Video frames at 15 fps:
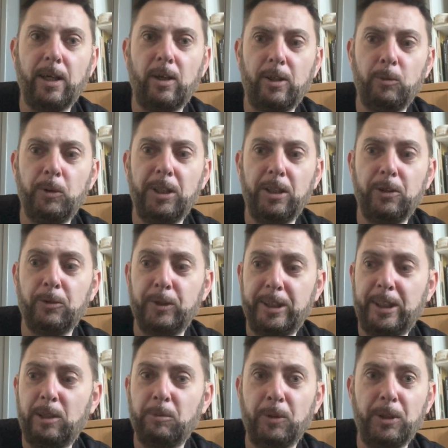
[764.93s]
I would encourage
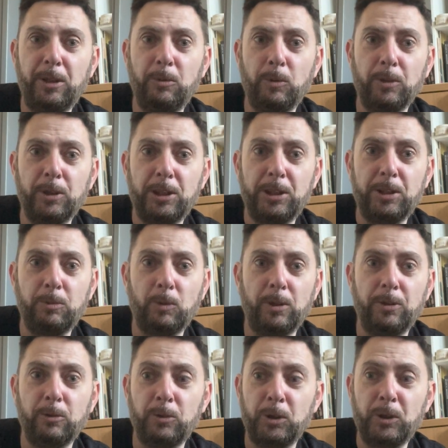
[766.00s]
anybody who wants one
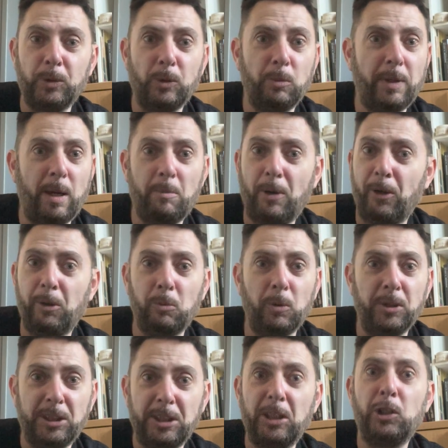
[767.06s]
or has thought about buying
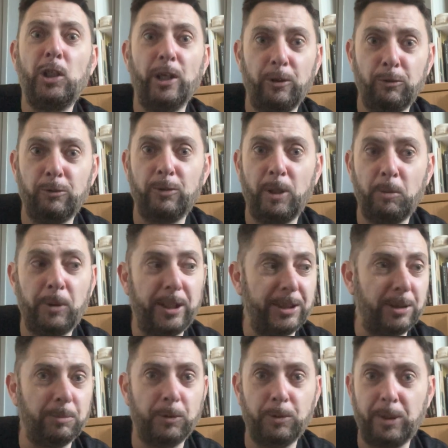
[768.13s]
one to go for it. Press
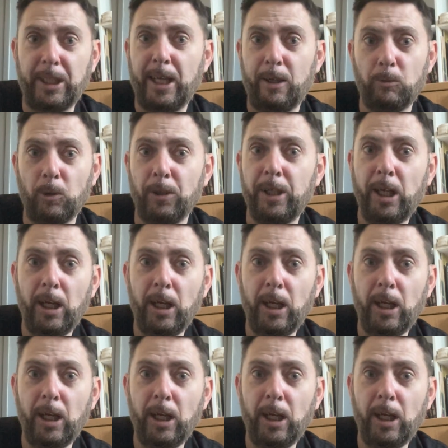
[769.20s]
the button, get one.